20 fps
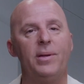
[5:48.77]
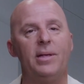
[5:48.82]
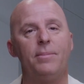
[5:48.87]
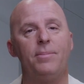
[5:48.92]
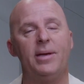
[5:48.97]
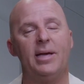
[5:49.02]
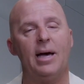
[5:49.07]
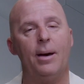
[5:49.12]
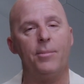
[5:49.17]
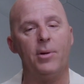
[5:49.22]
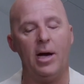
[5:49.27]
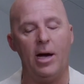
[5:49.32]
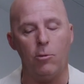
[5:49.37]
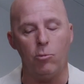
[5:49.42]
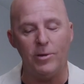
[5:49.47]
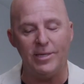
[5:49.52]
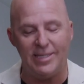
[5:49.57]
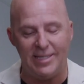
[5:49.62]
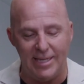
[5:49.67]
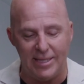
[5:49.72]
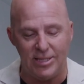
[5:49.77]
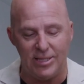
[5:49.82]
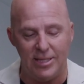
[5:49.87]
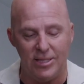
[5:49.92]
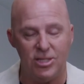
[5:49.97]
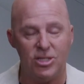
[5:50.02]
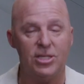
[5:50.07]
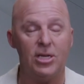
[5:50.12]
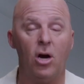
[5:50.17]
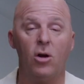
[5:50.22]
it become a
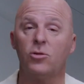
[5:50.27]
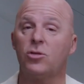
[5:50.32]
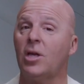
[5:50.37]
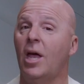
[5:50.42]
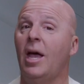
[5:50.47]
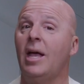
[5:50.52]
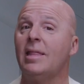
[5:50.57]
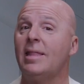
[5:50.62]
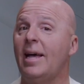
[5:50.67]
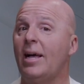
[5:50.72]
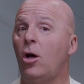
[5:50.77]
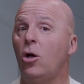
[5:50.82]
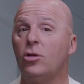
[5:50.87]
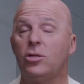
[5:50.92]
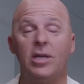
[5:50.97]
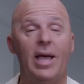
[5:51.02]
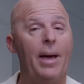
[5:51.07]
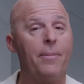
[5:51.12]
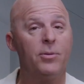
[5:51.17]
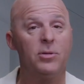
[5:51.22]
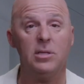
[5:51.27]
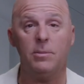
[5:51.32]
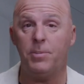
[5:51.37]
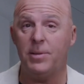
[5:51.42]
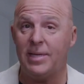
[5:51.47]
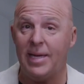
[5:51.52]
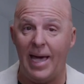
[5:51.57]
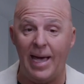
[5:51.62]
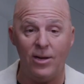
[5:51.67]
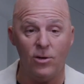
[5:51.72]
resistant starch. That also happens with
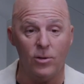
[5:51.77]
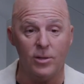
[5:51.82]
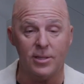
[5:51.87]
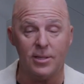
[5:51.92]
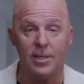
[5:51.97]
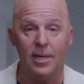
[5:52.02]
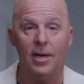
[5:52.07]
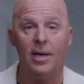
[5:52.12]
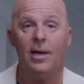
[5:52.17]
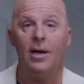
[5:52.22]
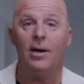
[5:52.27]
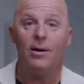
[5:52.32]
potatoes.